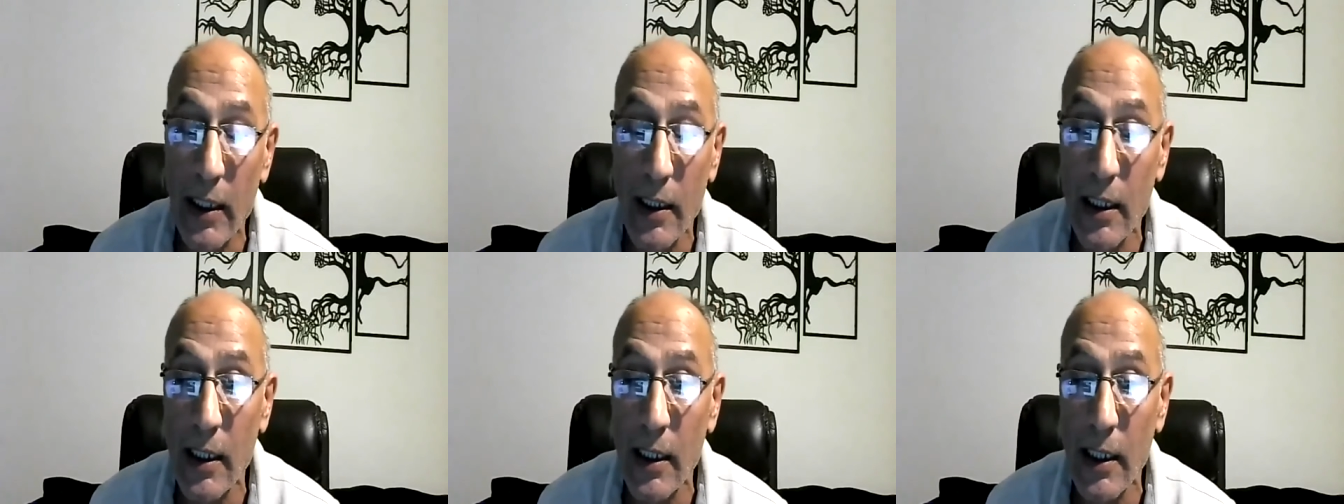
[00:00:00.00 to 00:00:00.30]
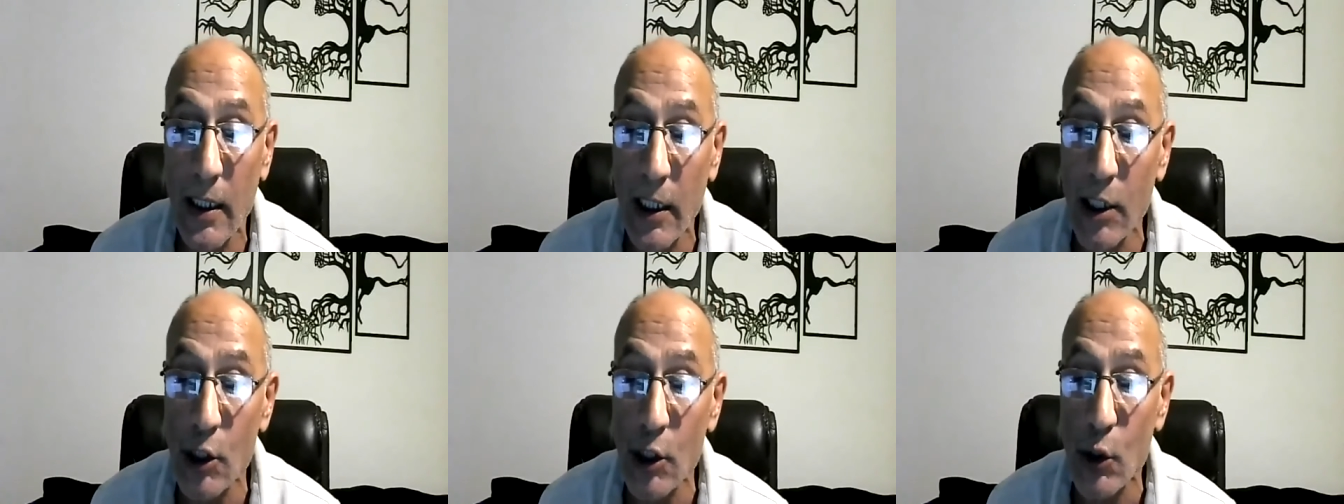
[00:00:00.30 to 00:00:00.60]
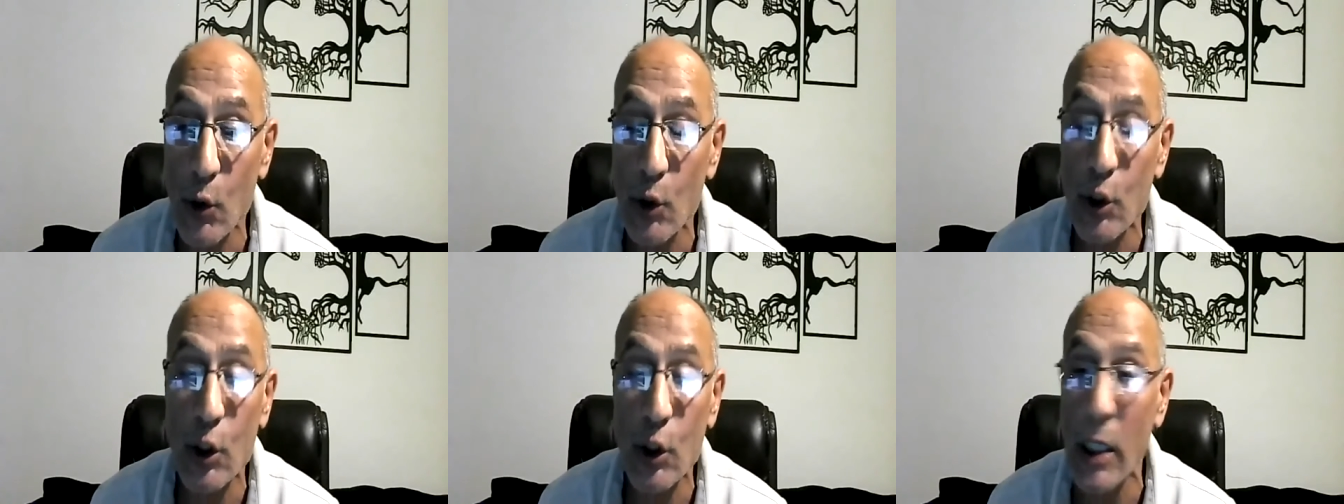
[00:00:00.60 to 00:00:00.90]
the
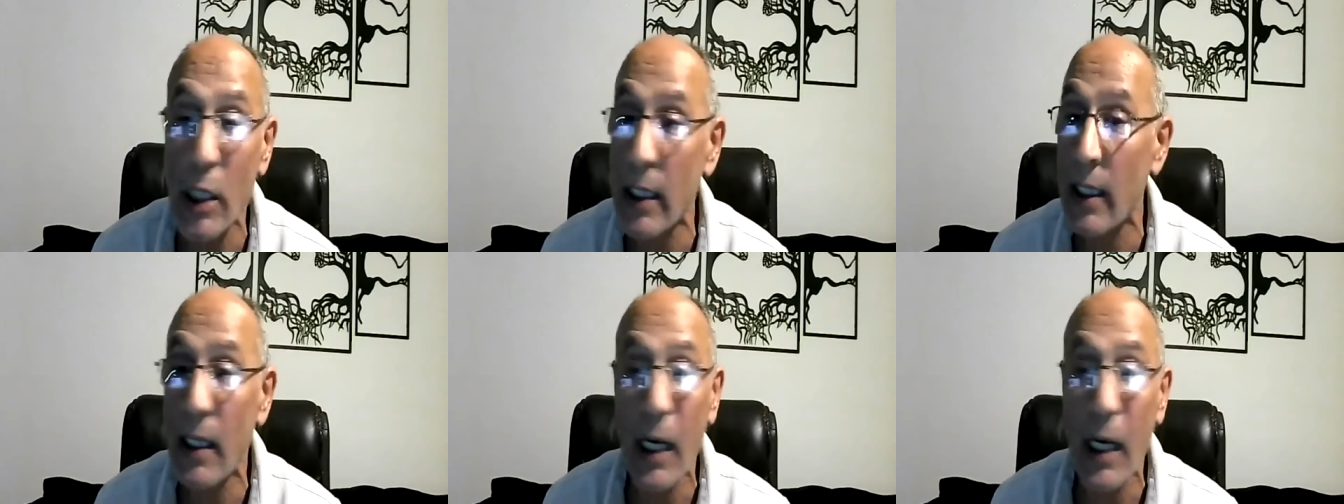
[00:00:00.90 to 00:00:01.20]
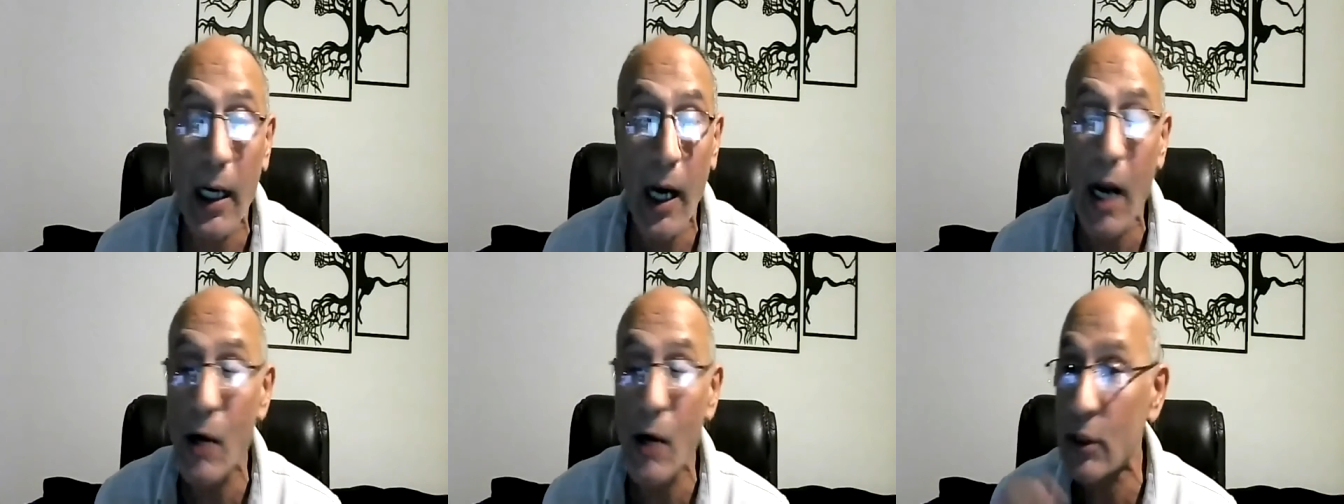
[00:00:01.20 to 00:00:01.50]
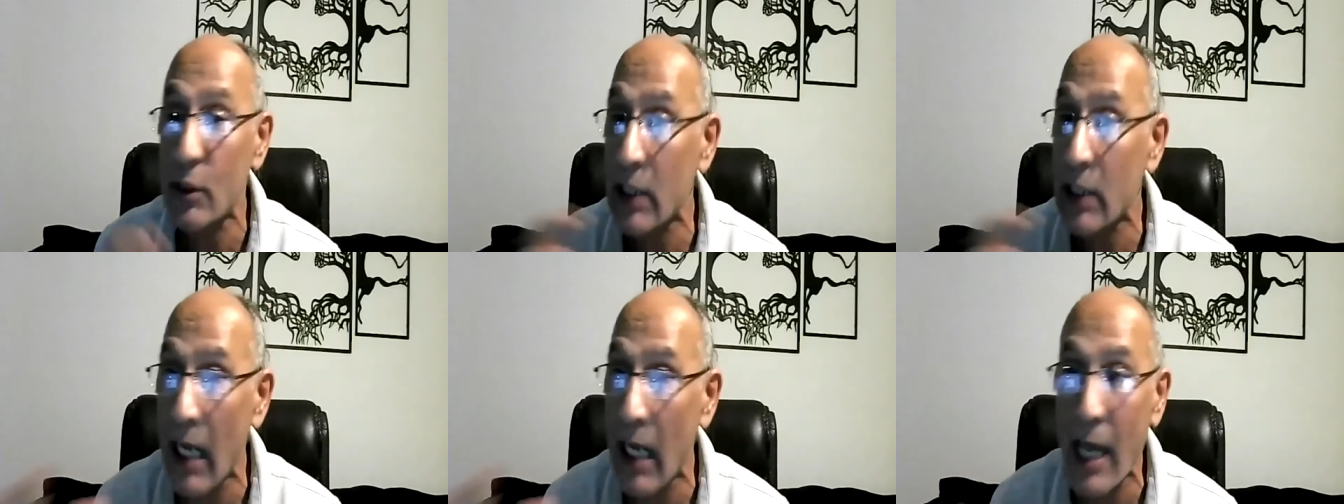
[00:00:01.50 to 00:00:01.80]
issues uh,
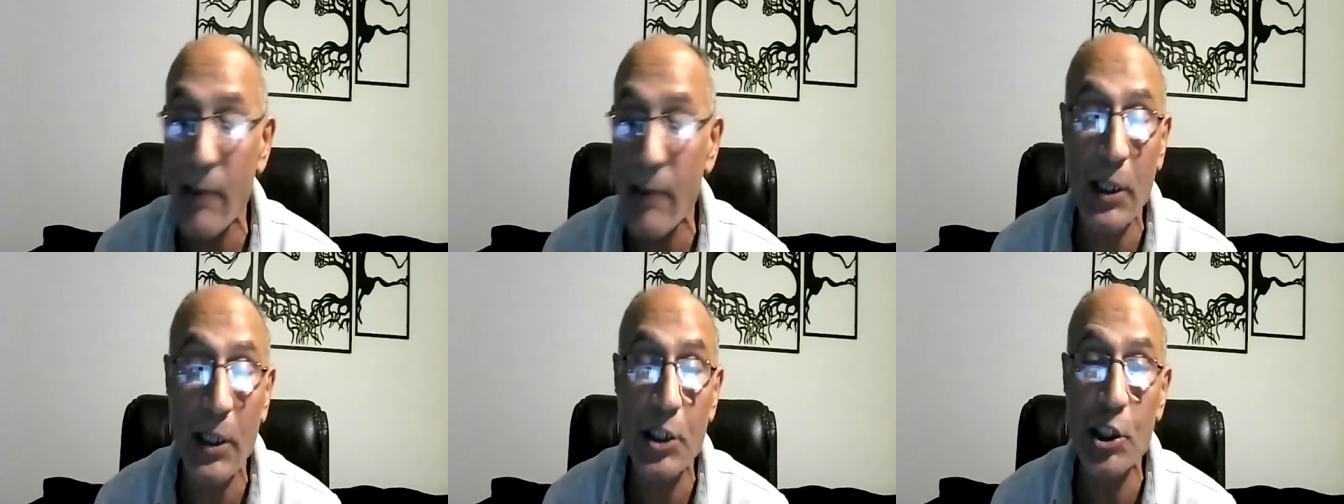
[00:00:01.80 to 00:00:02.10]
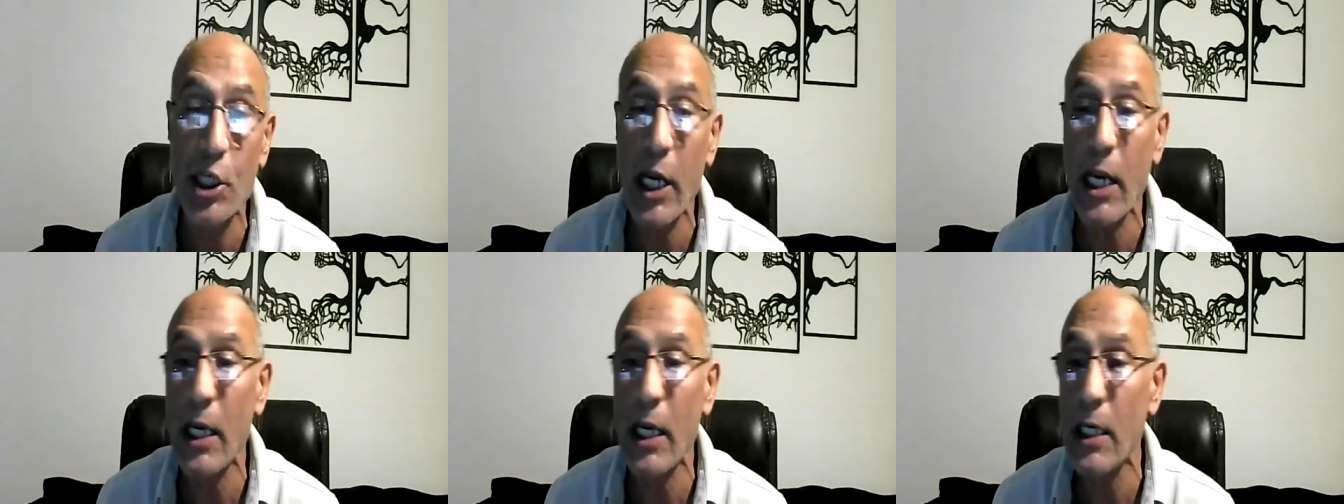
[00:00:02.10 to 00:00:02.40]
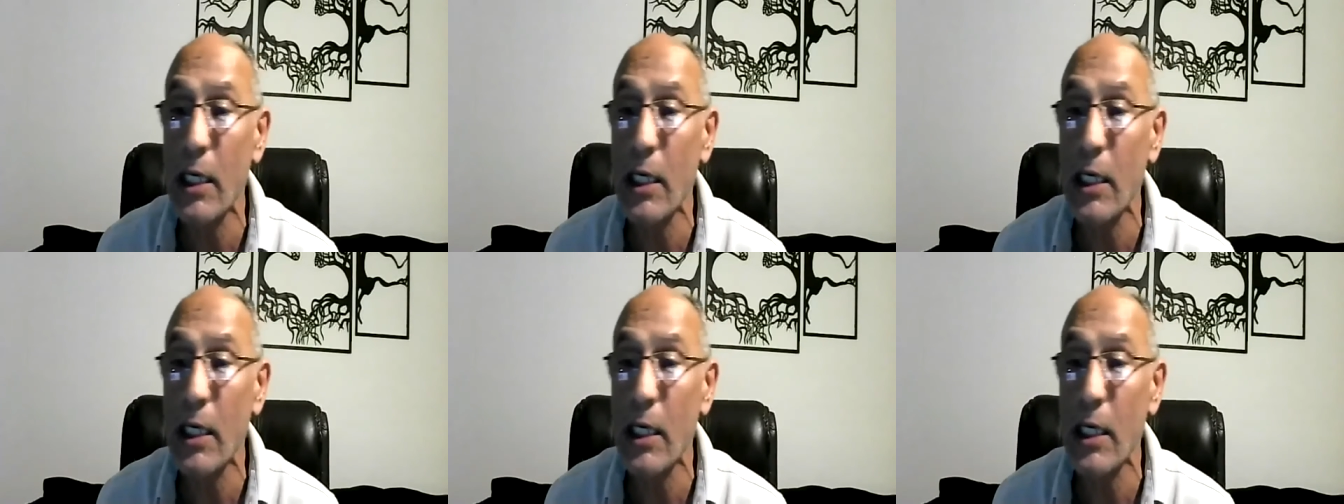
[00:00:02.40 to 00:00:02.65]
around climate change,